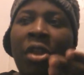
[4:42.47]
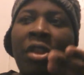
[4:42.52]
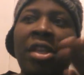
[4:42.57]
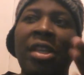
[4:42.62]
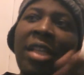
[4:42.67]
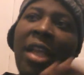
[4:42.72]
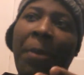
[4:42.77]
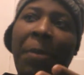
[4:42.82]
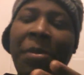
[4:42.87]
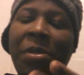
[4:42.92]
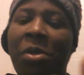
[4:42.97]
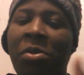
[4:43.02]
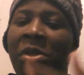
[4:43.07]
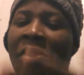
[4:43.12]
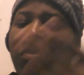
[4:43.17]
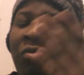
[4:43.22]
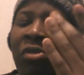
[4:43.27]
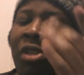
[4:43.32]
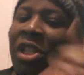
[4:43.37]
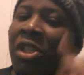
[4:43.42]
This episode
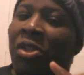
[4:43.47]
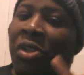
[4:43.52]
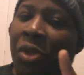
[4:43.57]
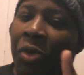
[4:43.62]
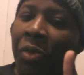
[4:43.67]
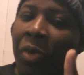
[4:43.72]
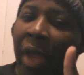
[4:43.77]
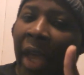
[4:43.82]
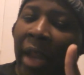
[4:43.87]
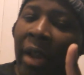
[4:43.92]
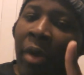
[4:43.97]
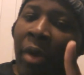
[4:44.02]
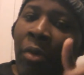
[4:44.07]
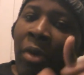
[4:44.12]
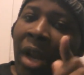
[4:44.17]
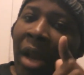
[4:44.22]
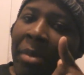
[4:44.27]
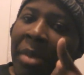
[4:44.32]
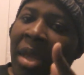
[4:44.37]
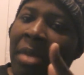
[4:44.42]
doesn't really do that. And
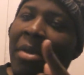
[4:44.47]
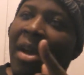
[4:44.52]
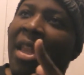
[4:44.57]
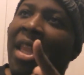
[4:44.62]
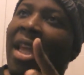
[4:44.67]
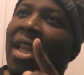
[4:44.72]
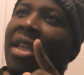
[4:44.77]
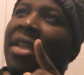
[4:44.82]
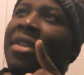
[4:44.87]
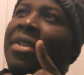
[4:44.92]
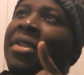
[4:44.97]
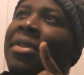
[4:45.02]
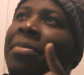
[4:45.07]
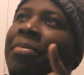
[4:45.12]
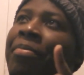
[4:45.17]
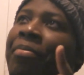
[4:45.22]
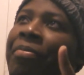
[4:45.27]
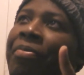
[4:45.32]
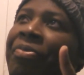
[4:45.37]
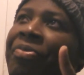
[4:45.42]
what I mean by that is,
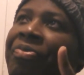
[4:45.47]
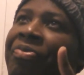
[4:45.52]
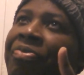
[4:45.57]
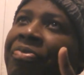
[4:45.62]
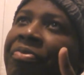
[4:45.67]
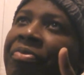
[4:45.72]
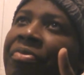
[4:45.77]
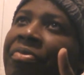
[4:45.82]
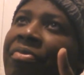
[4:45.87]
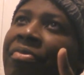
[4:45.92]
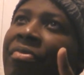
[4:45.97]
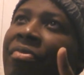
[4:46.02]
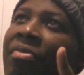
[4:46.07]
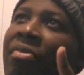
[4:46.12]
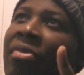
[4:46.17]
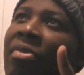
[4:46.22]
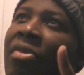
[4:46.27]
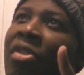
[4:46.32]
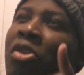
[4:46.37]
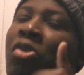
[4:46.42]

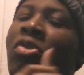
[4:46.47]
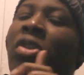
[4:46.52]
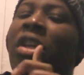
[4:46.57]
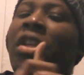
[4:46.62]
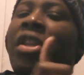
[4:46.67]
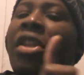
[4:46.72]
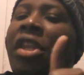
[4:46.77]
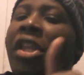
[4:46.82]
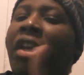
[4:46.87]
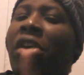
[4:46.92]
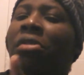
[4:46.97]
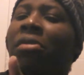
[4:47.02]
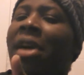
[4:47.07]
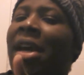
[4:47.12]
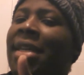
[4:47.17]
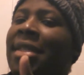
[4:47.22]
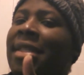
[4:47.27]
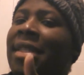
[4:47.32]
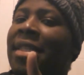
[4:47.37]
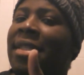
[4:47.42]
you can
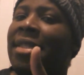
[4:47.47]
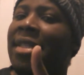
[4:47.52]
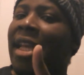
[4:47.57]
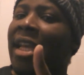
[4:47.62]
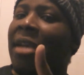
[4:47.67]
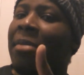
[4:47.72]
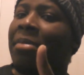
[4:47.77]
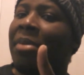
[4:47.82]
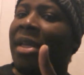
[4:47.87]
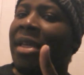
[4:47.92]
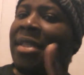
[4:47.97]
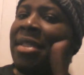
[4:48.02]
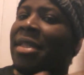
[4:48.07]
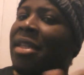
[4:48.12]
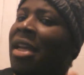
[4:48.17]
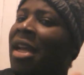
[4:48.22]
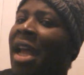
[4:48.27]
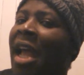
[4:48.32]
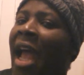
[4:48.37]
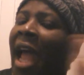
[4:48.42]
theorize that it's taking place
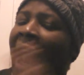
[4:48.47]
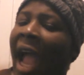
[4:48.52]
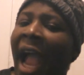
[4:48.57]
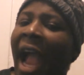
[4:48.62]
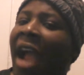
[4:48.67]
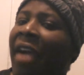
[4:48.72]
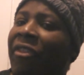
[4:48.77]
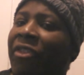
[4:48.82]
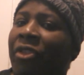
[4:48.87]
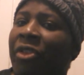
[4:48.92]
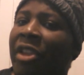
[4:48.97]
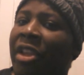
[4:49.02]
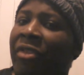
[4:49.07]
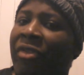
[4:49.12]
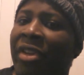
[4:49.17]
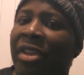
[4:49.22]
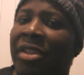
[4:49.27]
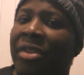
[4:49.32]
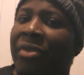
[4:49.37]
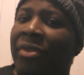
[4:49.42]
after the
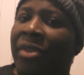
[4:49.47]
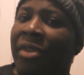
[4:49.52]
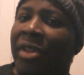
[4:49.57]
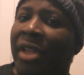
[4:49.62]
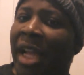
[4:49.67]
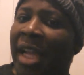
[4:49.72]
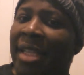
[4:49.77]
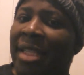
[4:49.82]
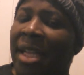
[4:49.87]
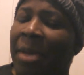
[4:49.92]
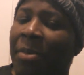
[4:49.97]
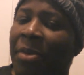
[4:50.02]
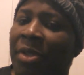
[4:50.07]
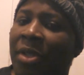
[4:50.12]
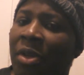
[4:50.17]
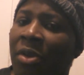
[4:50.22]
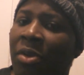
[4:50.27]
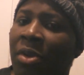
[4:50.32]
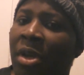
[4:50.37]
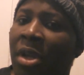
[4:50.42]
events of the last
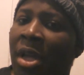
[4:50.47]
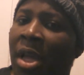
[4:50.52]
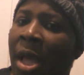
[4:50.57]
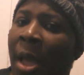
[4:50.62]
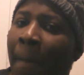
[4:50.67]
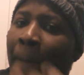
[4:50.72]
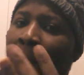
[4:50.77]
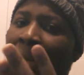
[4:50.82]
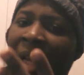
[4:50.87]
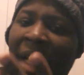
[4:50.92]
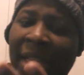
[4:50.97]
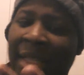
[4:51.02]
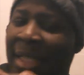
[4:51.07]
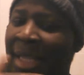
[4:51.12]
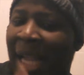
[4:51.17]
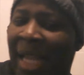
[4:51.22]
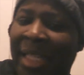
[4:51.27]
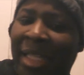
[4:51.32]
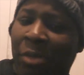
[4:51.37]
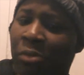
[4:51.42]
episode, but it's
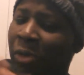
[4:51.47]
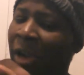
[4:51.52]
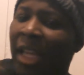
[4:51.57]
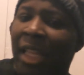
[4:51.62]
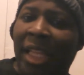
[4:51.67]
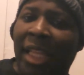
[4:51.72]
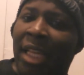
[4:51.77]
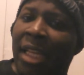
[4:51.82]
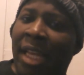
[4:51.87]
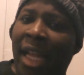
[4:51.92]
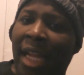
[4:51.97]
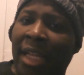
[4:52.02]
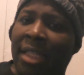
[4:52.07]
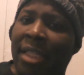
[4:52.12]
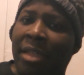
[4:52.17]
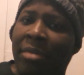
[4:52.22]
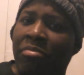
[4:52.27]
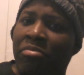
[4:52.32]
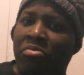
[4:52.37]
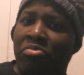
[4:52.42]
not directly
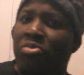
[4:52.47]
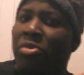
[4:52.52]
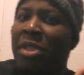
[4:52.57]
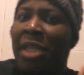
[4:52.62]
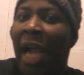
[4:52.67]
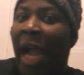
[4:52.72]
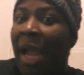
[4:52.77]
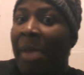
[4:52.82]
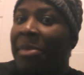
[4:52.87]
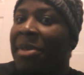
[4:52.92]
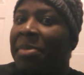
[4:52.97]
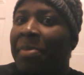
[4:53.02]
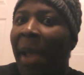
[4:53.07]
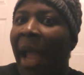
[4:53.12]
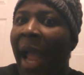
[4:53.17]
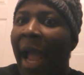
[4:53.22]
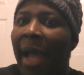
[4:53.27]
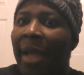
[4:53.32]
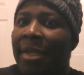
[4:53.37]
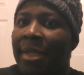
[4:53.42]
connected. Time has
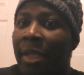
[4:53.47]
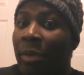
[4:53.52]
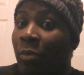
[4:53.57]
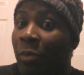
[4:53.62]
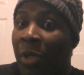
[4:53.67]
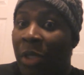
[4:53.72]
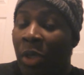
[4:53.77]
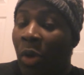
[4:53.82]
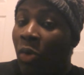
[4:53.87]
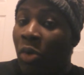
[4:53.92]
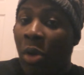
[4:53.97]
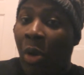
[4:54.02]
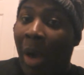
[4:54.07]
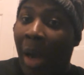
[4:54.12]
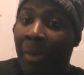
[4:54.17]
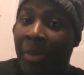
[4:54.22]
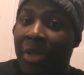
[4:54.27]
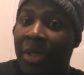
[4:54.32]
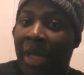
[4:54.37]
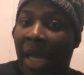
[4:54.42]
passed, and we don't know
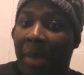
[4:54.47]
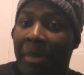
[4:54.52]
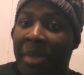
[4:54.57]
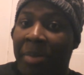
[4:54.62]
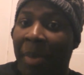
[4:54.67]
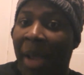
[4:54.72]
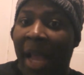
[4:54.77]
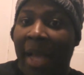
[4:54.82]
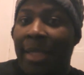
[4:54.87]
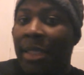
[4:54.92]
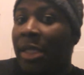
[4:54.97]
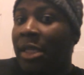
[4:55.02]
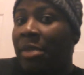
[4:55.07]
how much time has passed.